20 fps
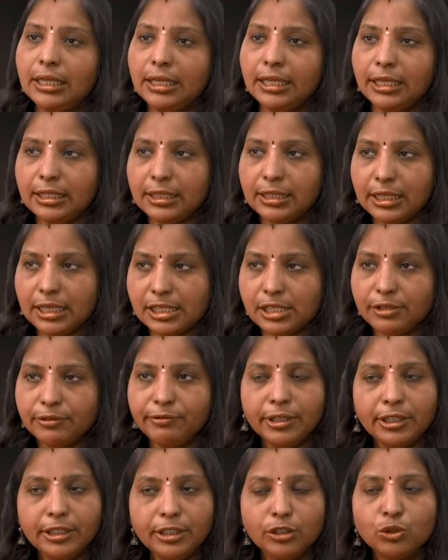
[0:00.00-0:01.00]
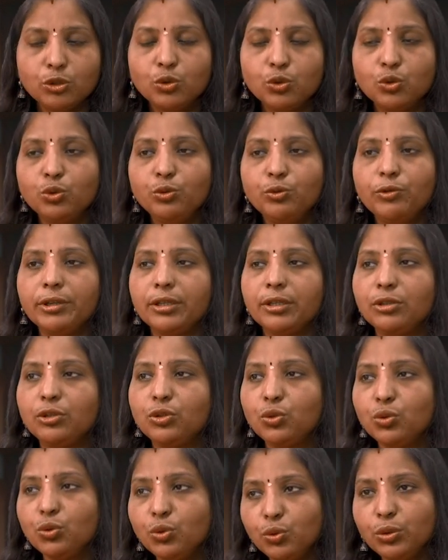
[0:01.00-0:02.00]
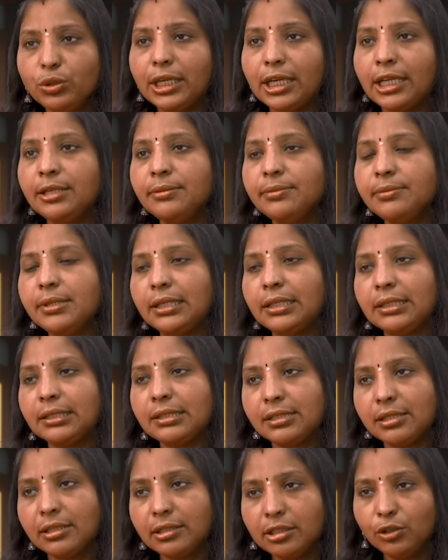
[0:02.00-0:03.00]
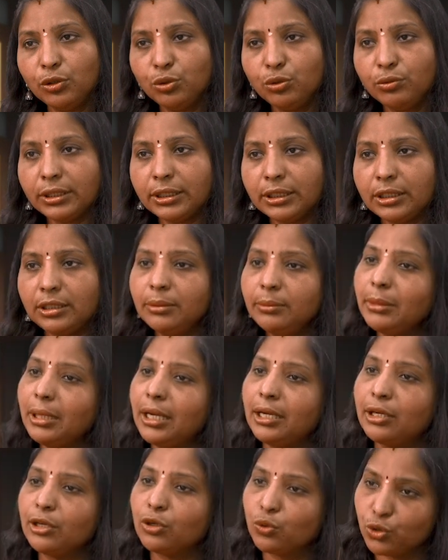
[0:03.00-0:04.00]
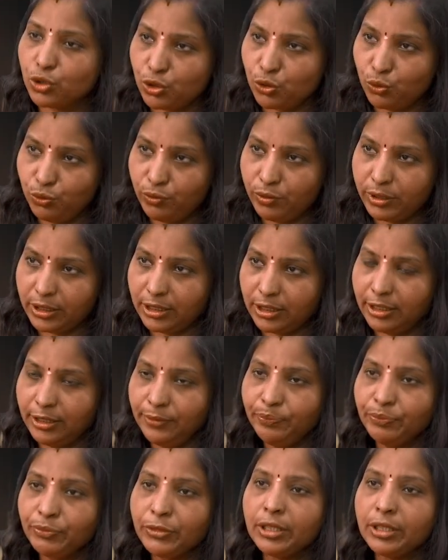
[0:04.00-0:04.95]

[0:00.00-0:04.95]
It classified into two types, that is Snigdha Udvartanam and Ruksha Udvartanam.